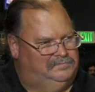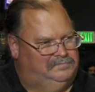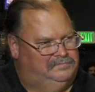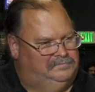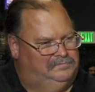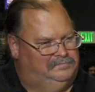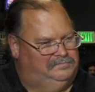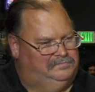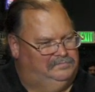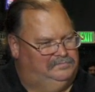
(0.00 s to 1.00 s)

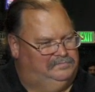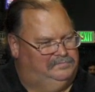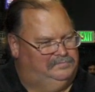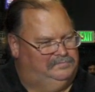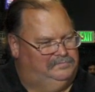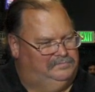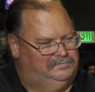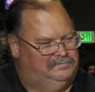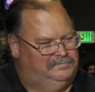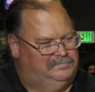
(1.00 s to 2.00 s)

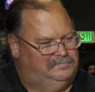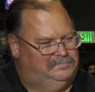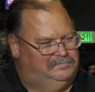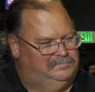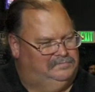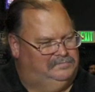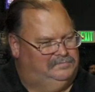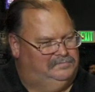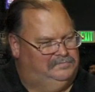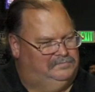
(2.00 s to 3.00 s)

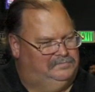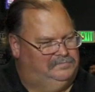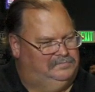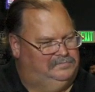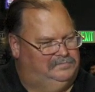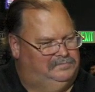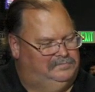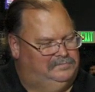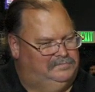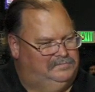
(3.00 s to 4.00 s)

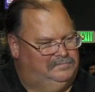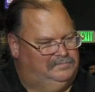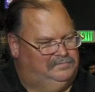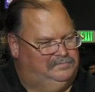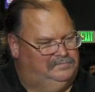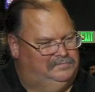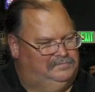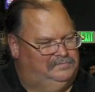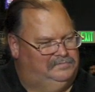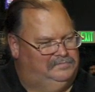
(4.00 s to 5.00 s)

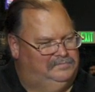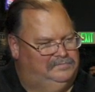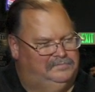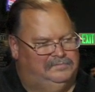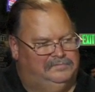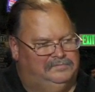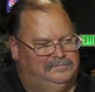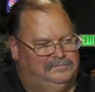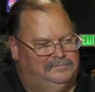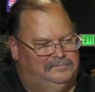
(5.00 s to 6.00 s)

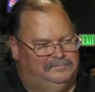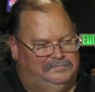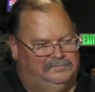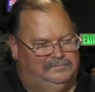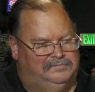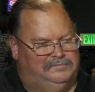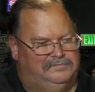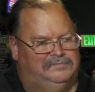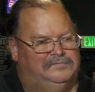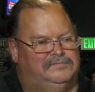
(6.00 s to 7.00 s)

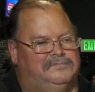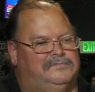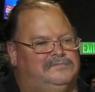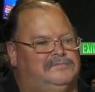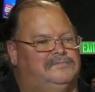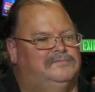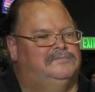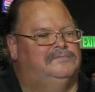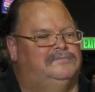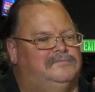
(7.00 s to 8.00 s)
This person isn't speaking.